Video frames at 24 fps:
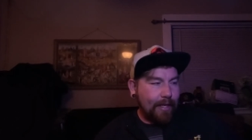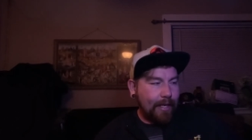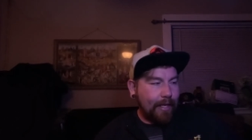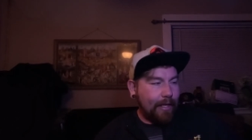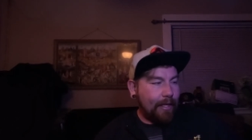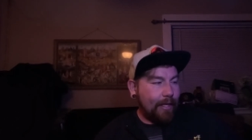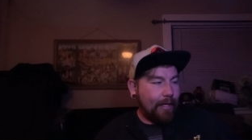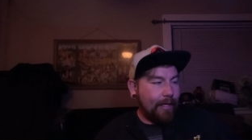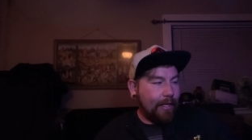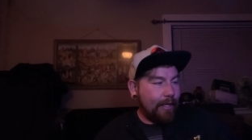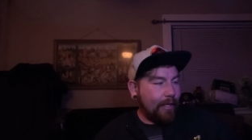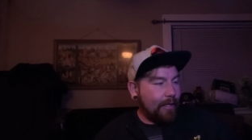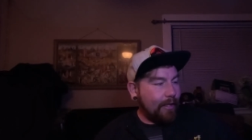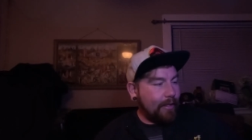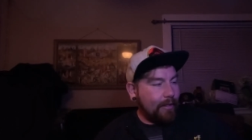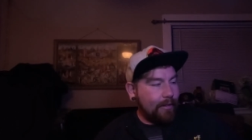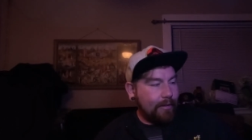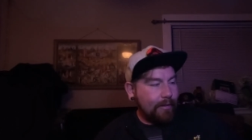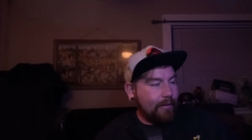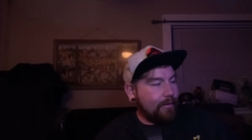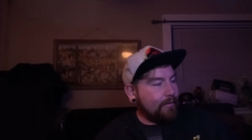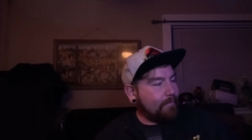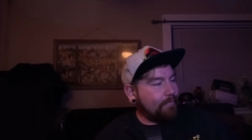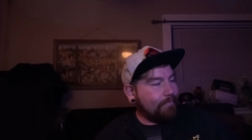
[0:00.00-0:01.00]

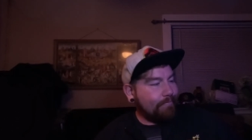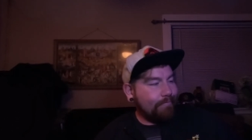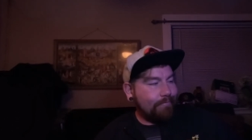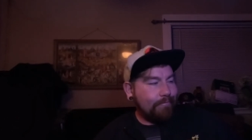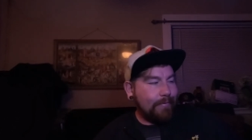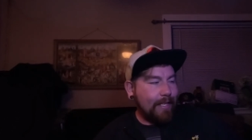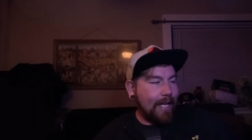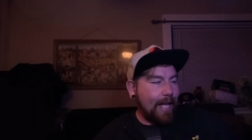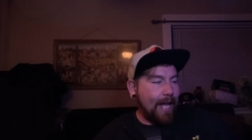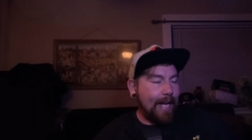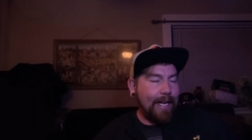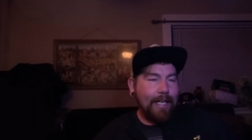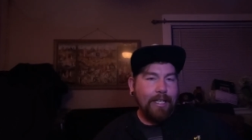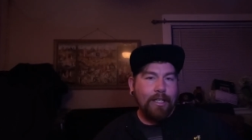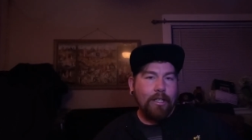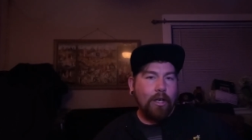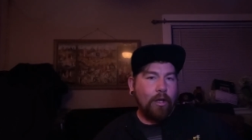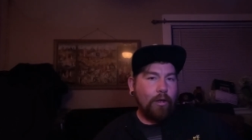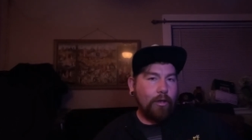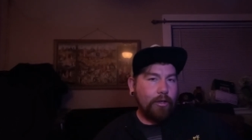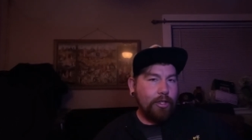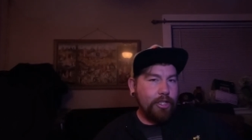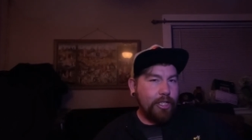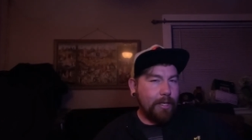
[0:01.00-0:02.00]
and
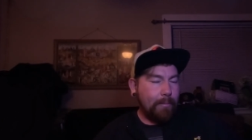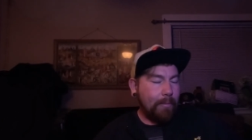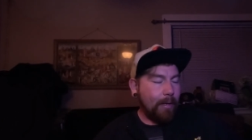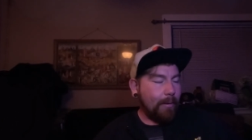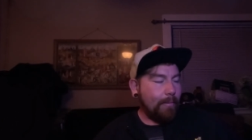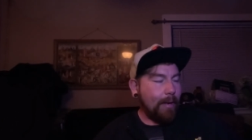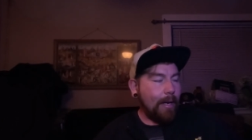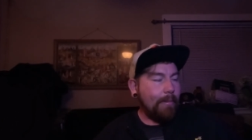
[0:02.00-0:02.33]
$8 shipping,